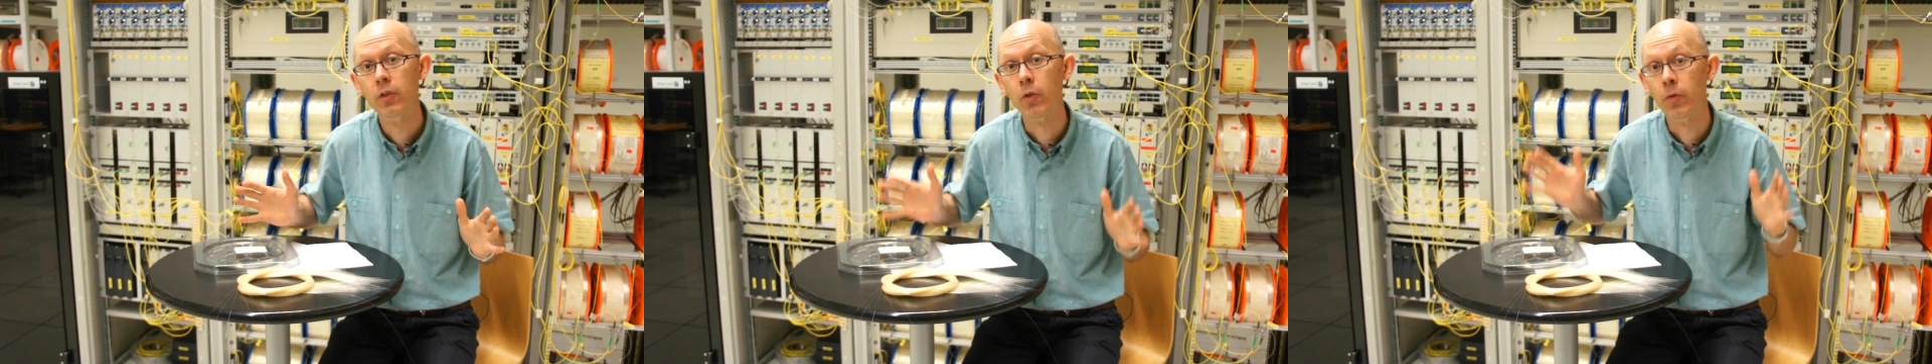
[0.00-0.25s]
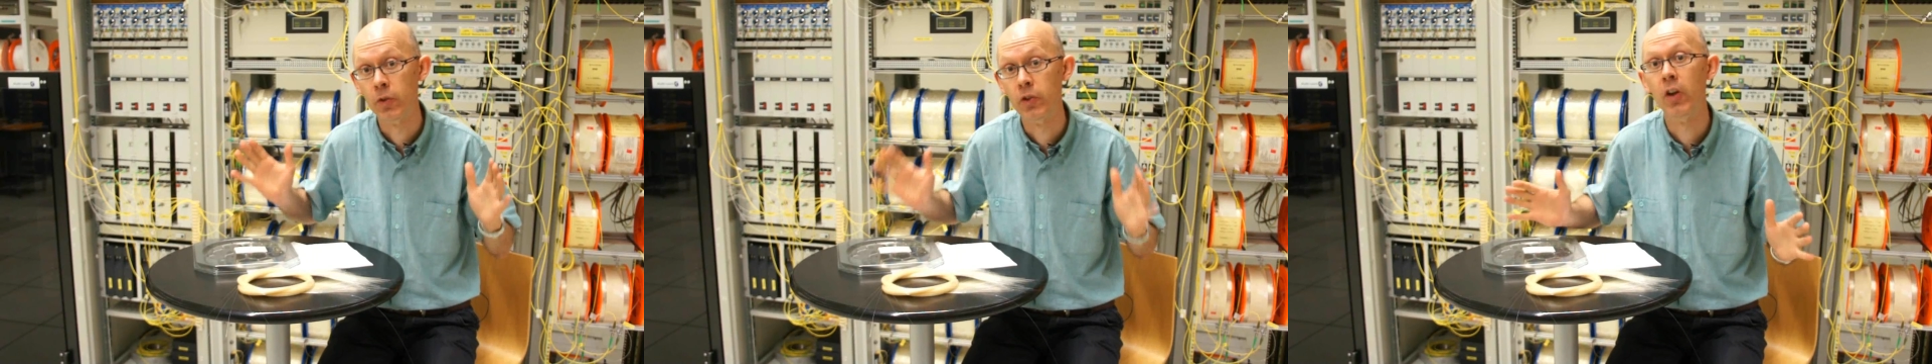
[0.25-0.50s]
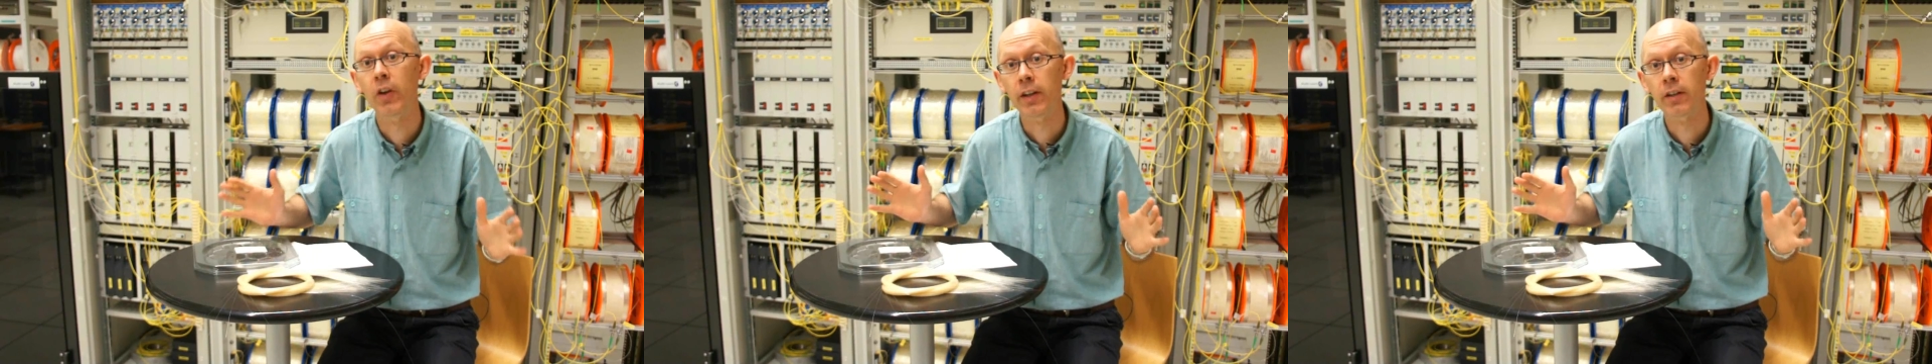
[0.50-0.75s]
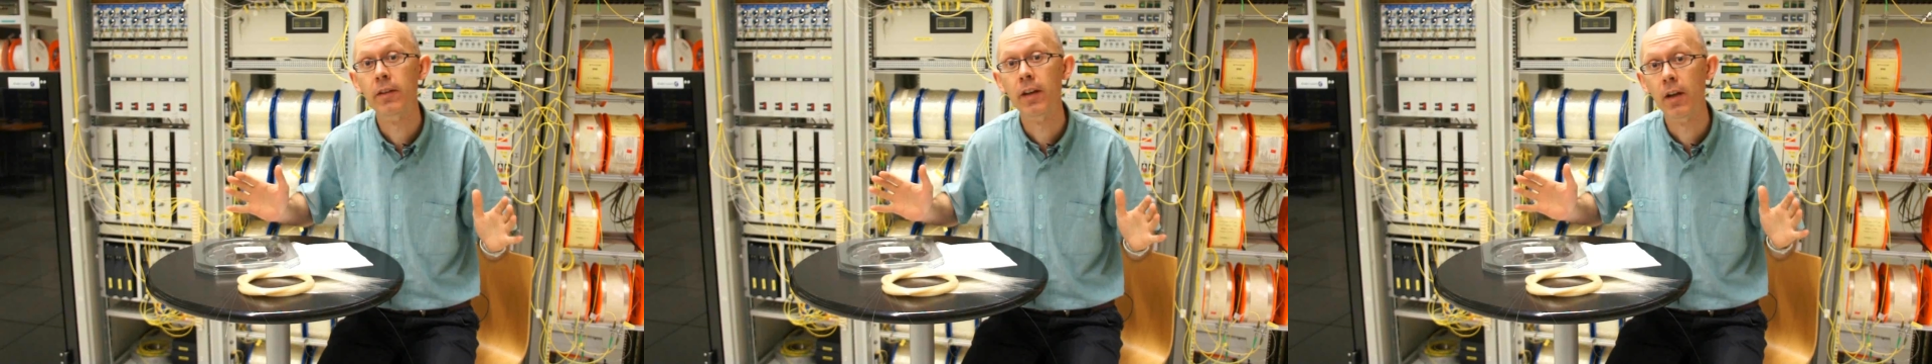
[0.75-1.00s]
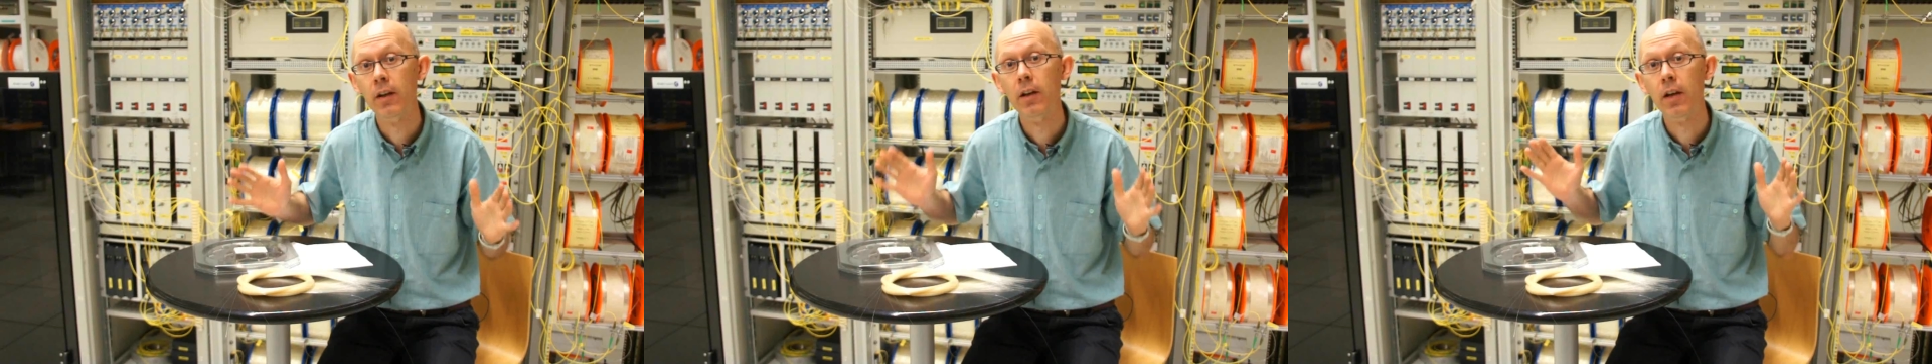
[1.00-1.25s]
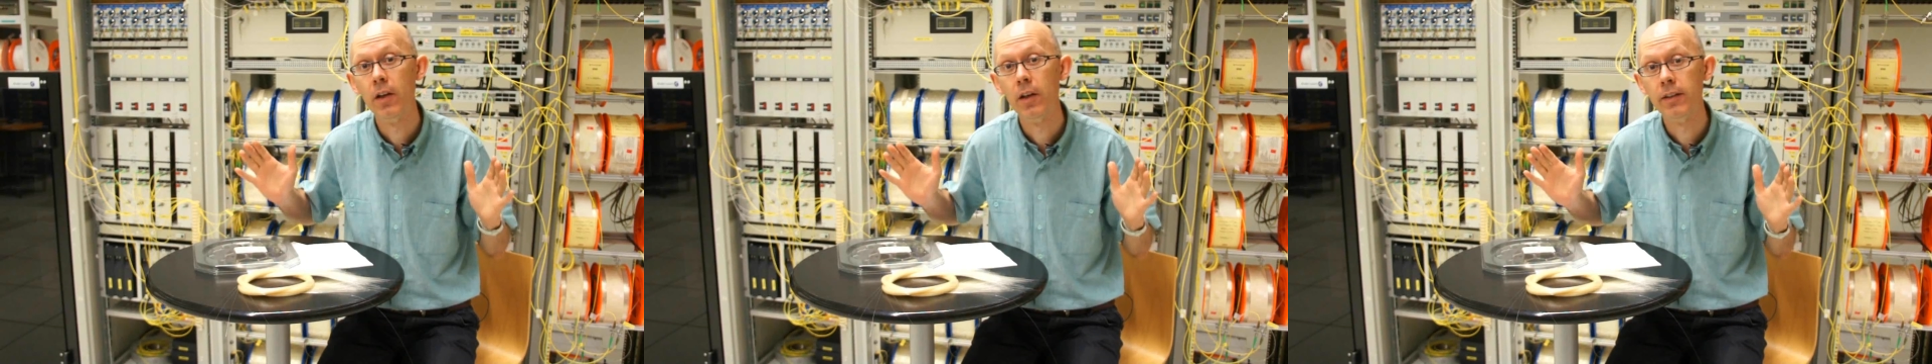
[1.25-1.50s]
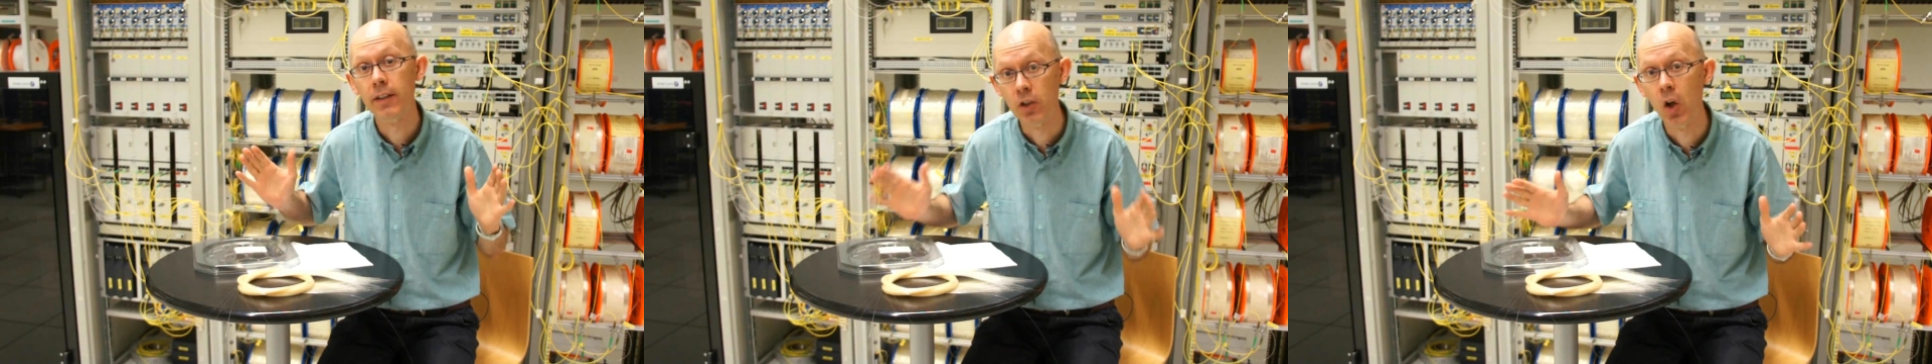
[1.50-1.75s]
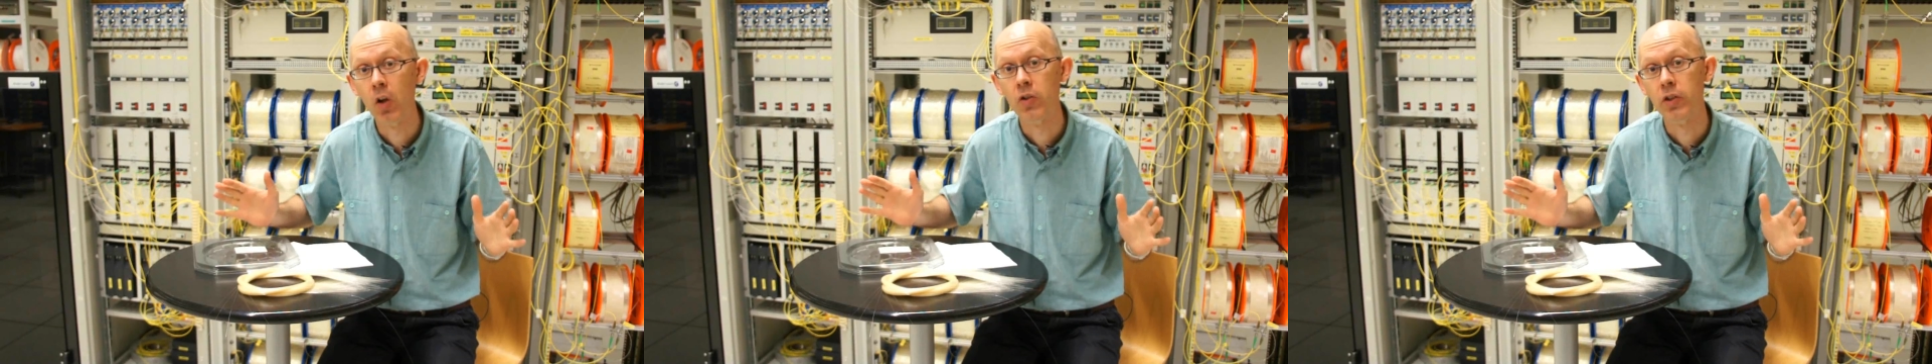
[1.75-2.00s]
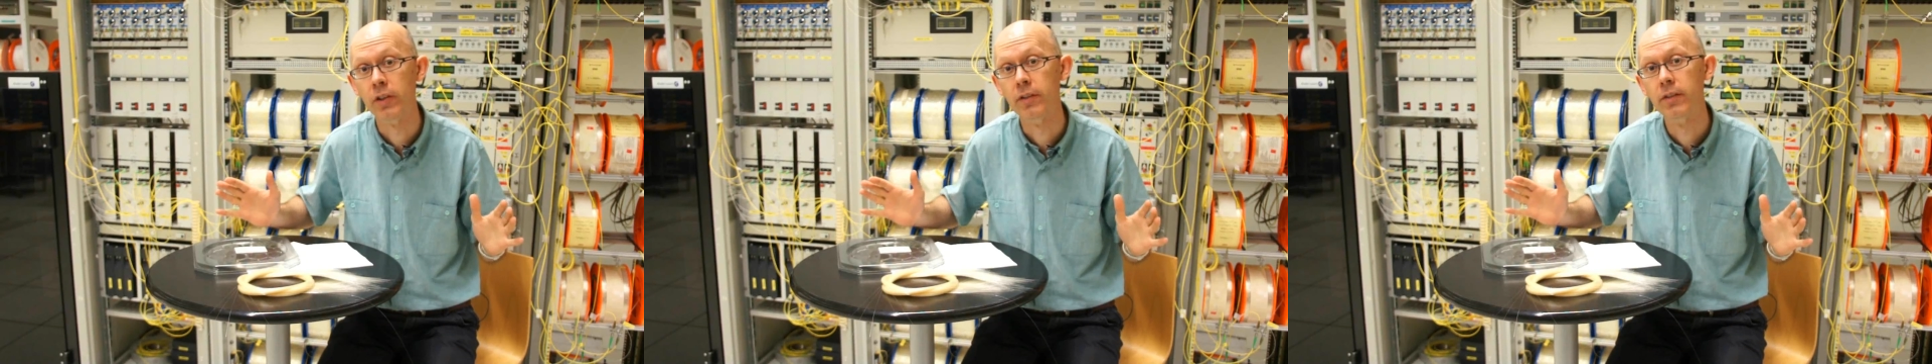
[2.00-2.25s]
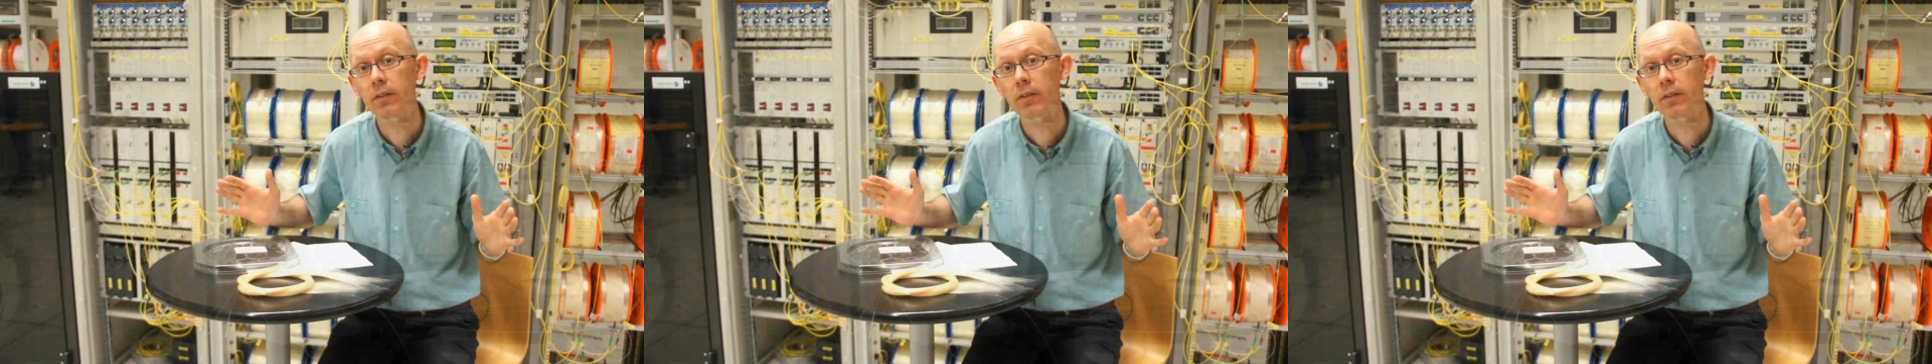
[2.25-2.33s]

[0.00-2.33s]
for photonic technology.